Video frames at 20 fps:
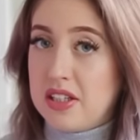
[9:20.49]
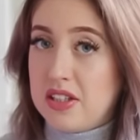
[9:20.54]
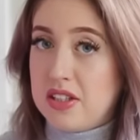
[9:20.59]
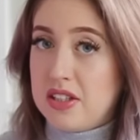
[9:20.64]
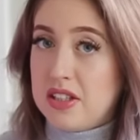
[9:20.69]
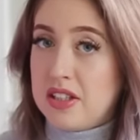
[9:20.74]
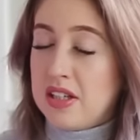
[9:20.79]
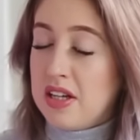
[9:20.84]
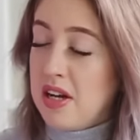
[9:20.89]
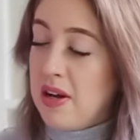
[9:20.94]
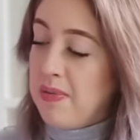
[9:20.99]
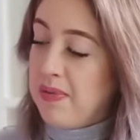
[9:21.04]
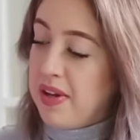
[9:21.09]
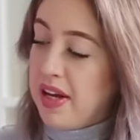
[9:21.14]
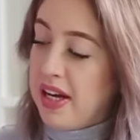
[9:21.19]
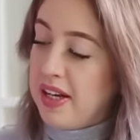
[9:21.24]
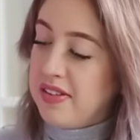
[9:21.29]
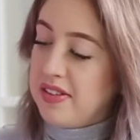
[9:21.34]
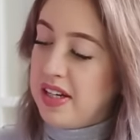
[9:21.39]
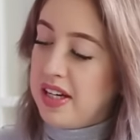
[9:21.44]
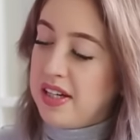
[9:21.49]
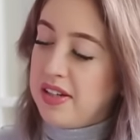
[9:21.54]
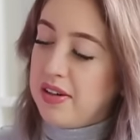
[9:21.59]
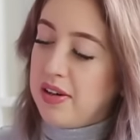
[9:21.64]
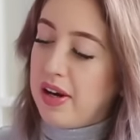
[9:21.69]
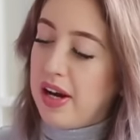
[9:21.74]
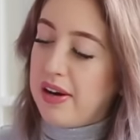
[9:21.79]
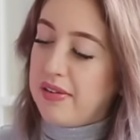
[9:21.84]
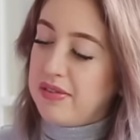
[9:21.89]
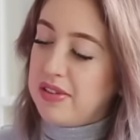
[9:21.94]
this, and then
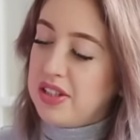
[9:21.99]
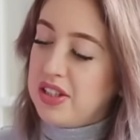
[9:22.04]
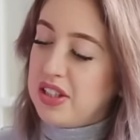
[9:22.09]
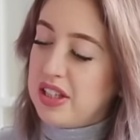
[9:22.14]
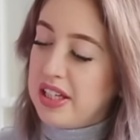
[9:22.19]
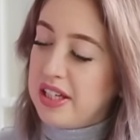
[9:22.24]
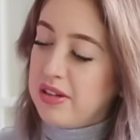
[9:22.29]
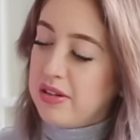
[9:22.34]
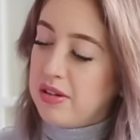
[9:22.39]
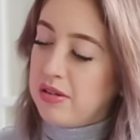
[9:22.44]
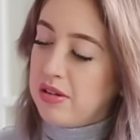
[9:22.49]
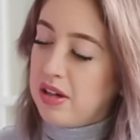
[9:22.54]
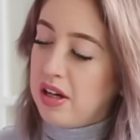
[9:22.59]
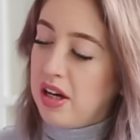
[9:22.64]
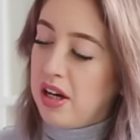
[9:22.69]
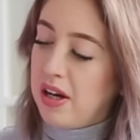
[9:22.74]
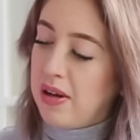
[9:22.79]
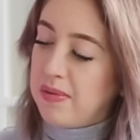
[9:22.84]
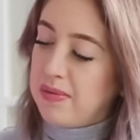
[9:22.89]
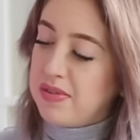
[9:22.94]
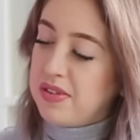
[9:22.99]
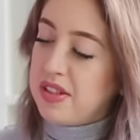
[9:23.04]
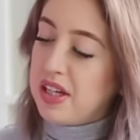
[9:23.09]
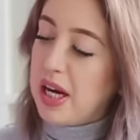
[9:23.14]
you have these little um,